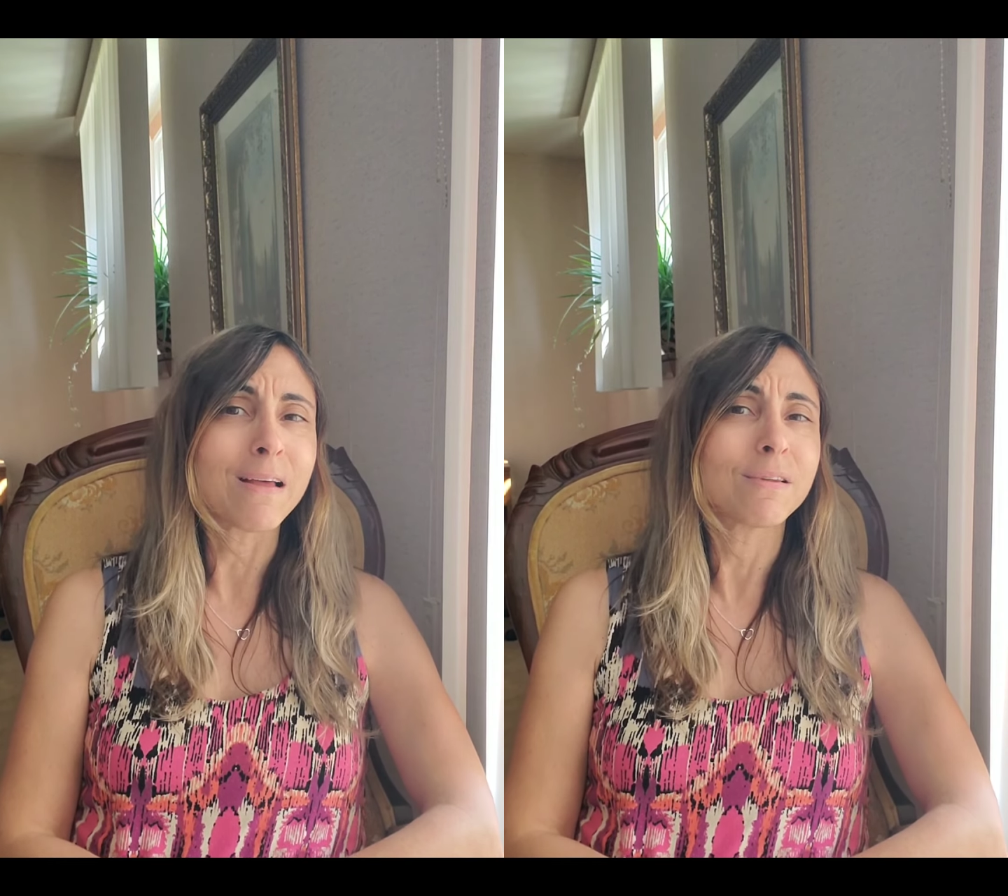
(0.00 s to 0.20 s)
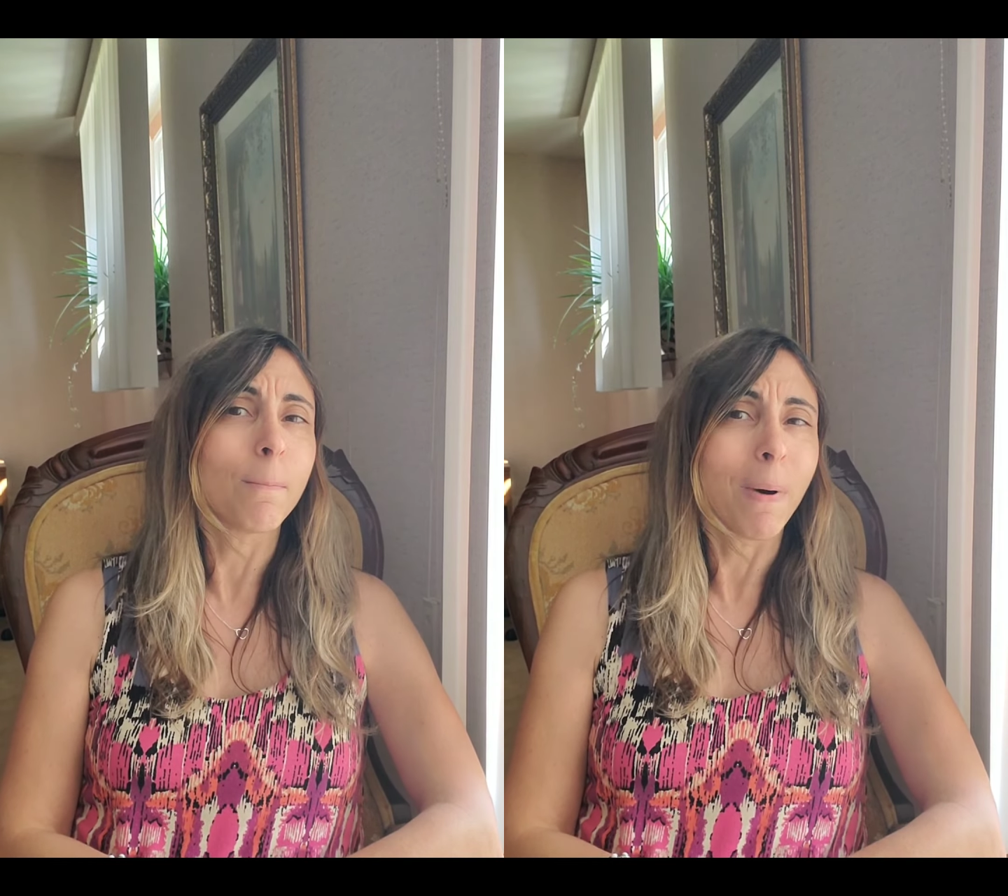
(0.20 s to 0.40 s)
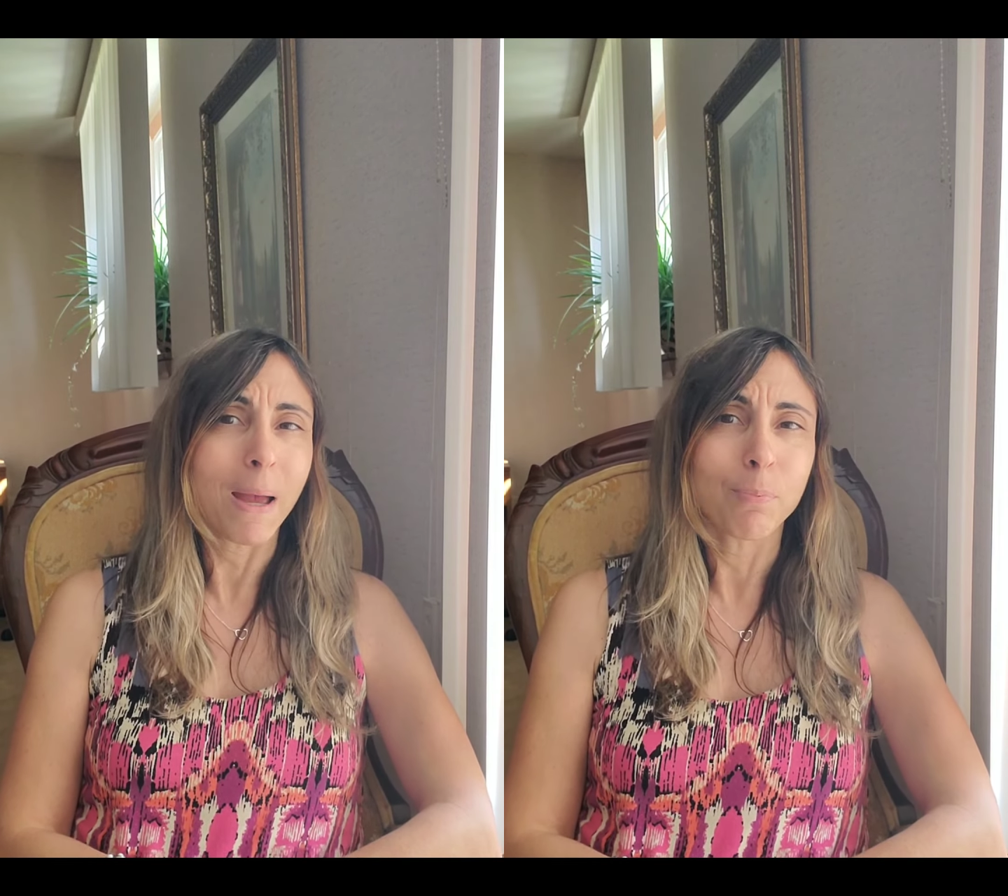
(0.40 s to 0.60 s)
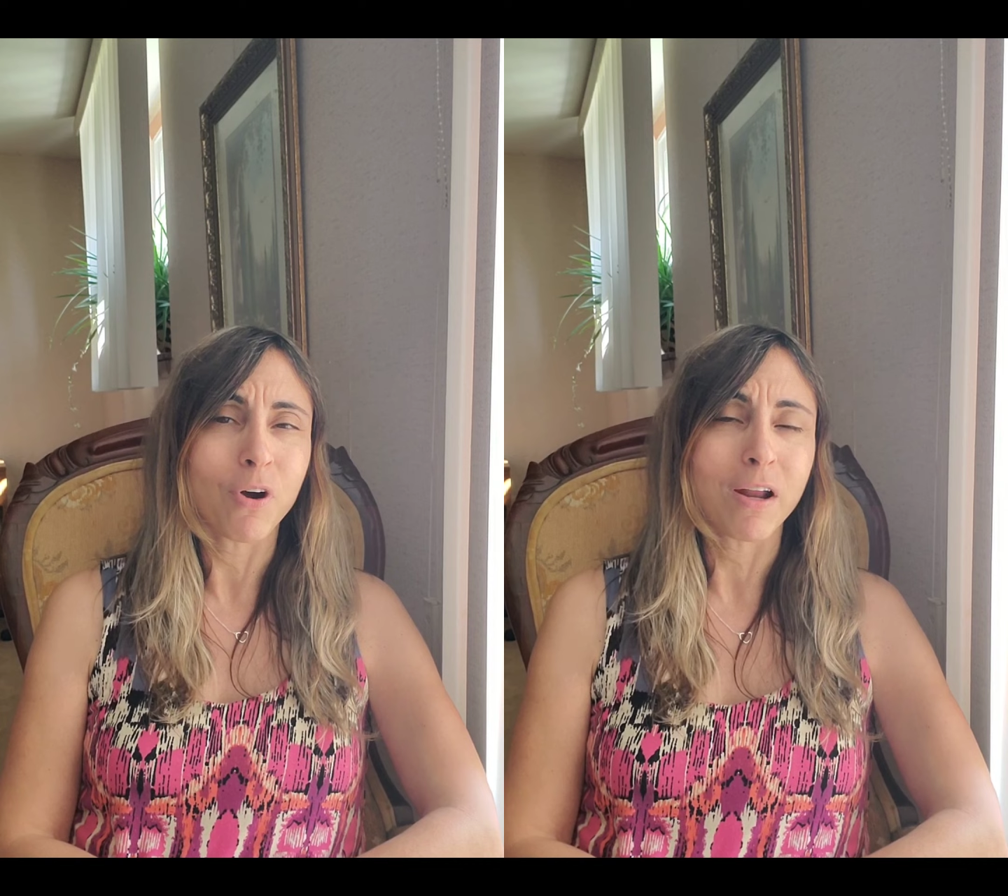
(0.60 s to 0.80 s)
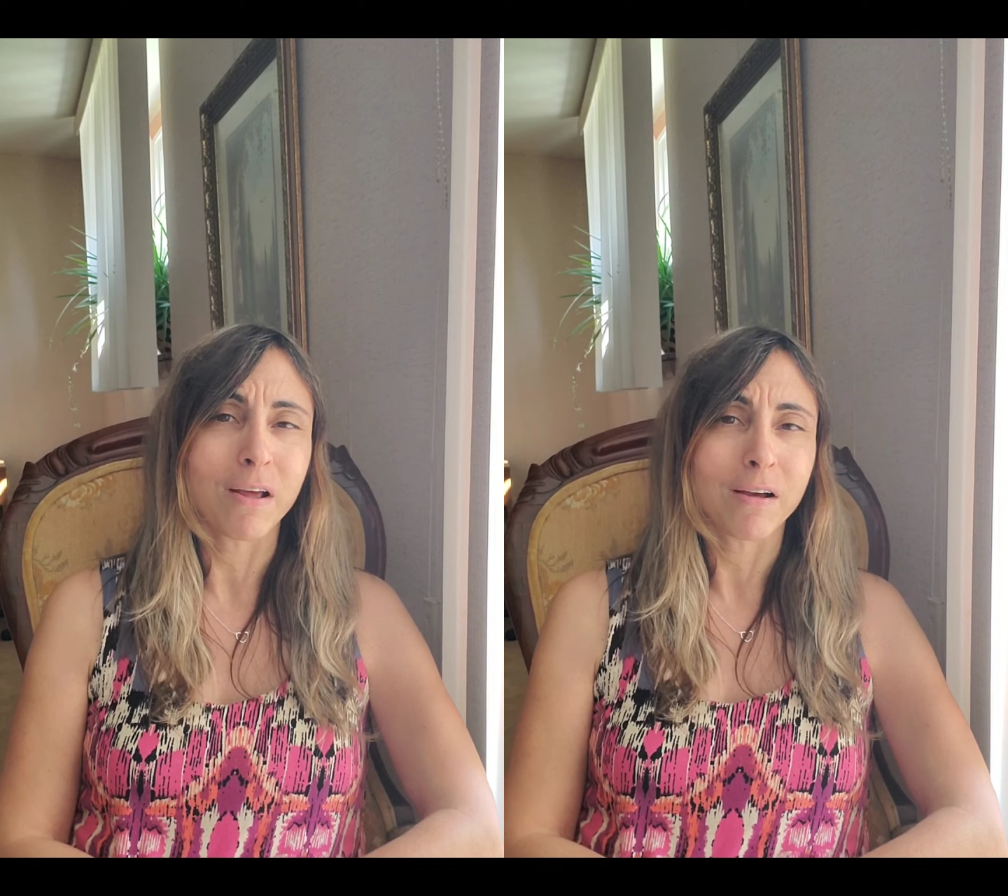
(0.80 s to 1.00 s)
as a
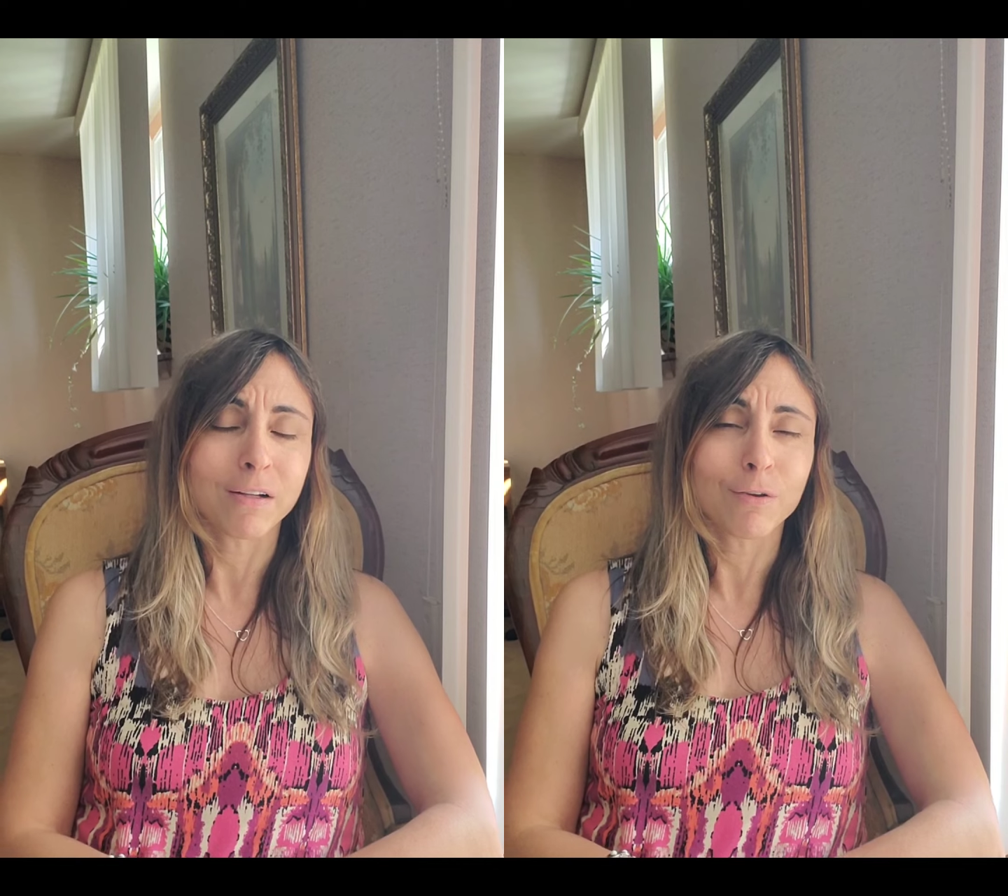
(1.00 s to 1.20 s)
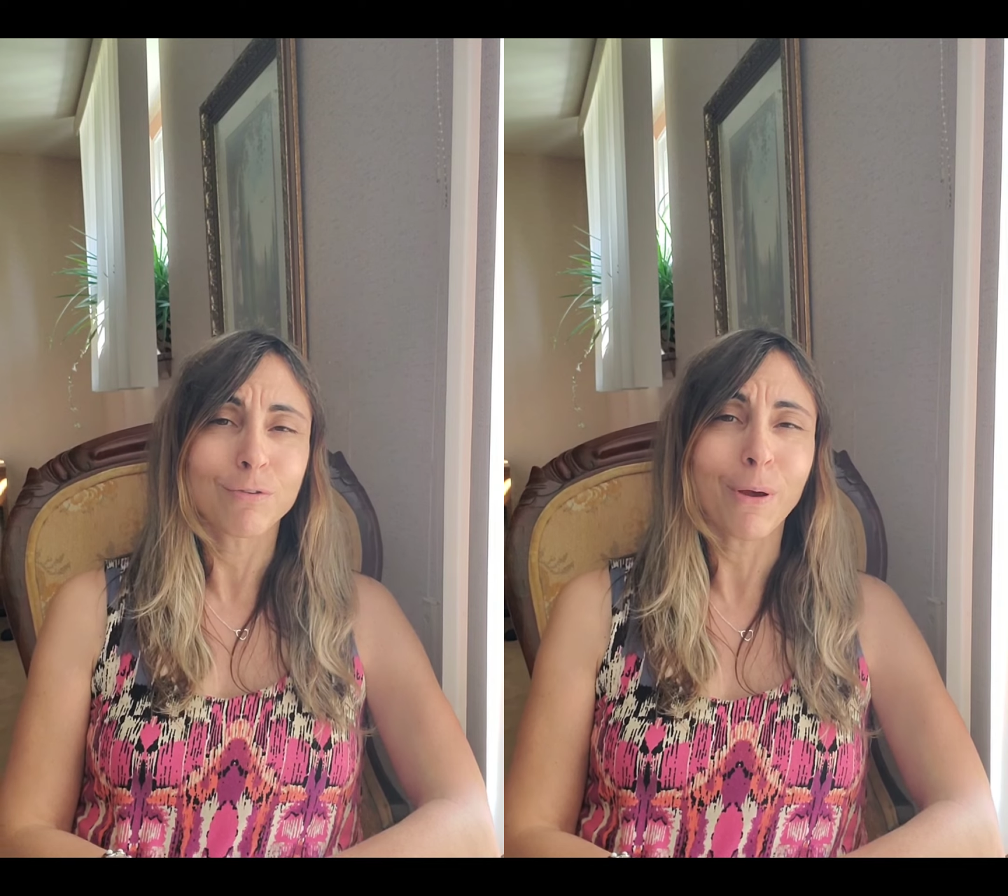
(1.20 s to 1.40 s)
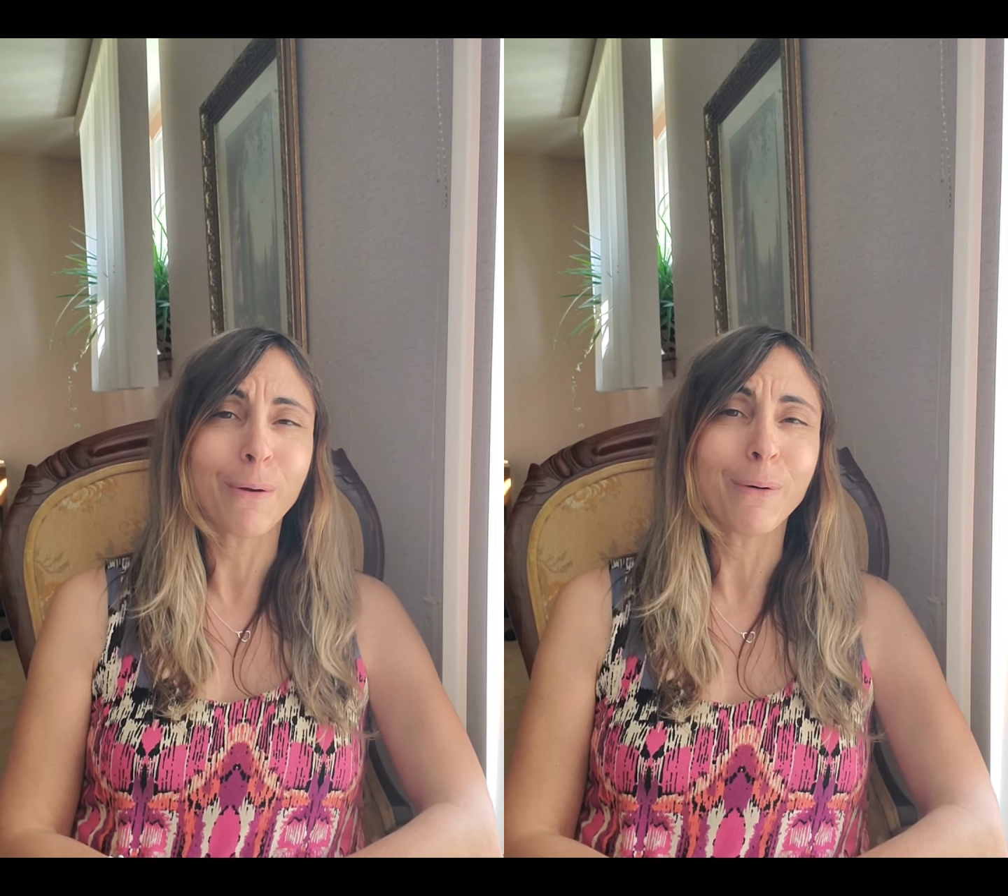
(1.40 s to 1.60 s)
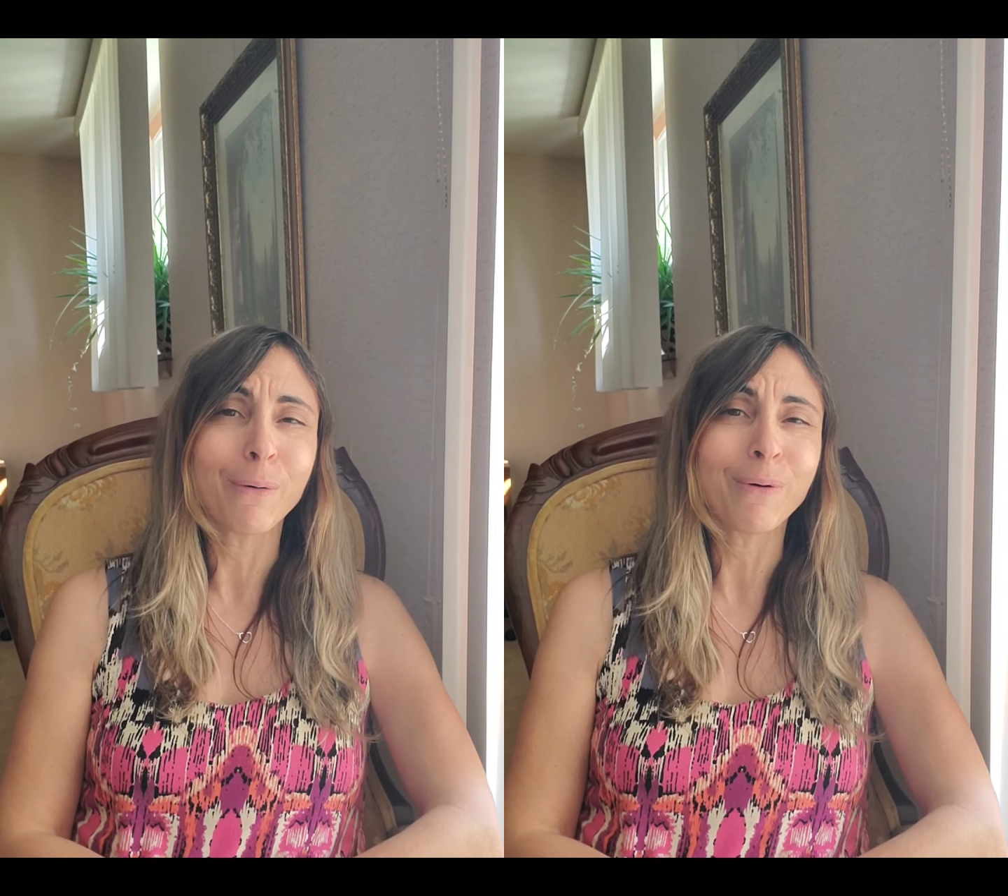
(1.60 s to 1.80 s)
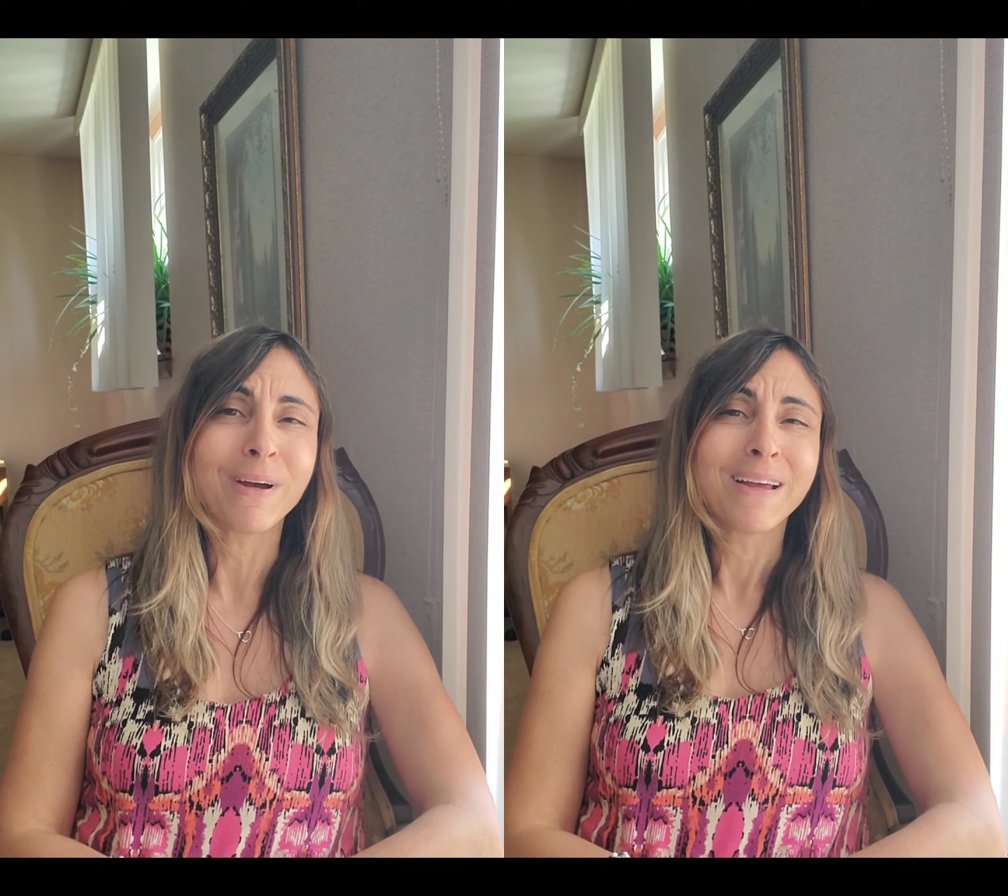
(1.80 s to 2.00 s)
byproduct.
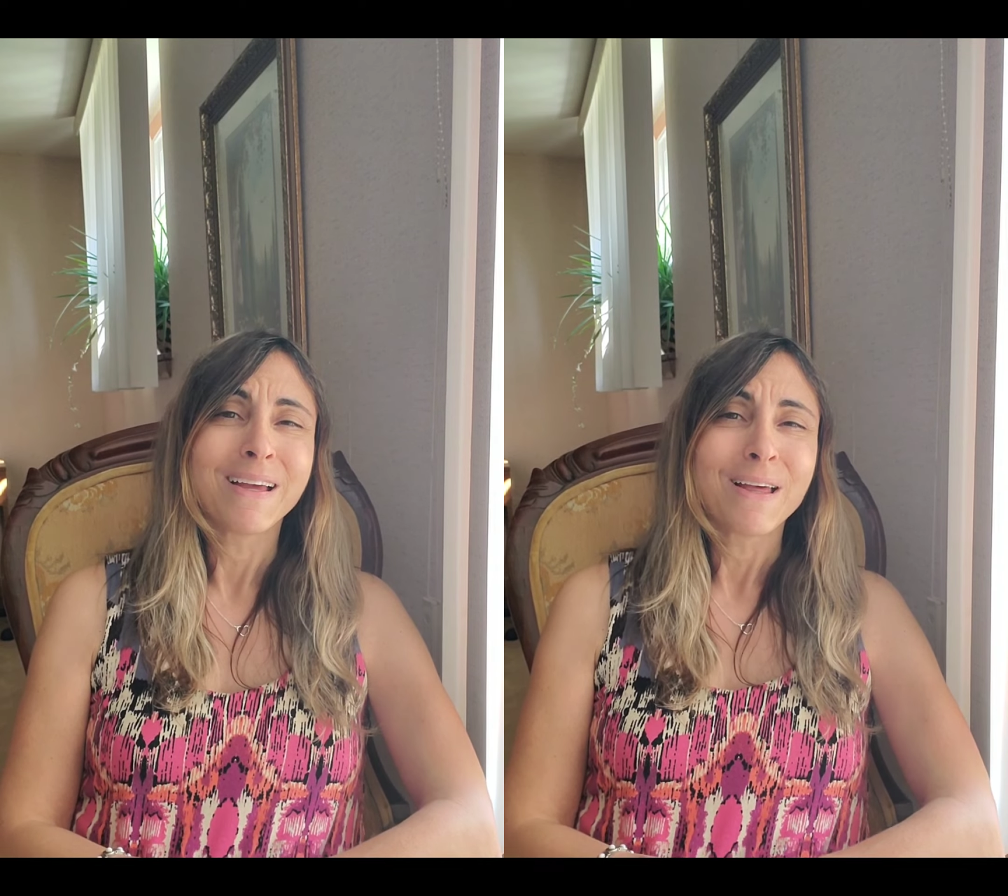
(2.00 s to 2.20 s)
So